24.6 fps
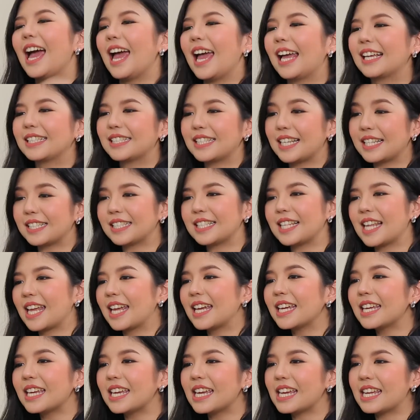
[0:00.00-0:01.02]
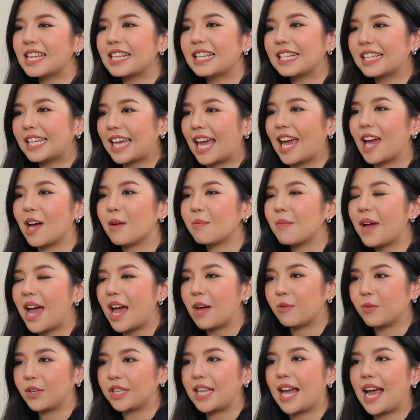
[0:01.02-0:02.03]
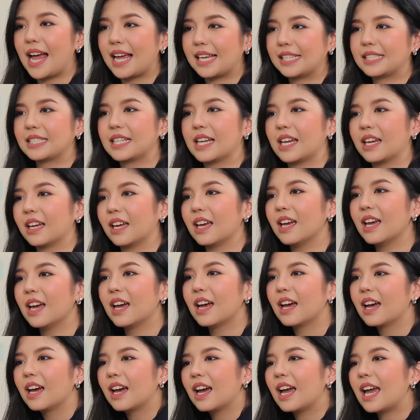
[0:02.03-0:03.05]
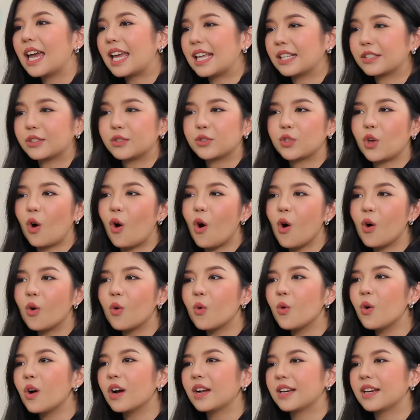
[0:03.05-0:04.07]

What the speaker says: Existing in-game advertising is so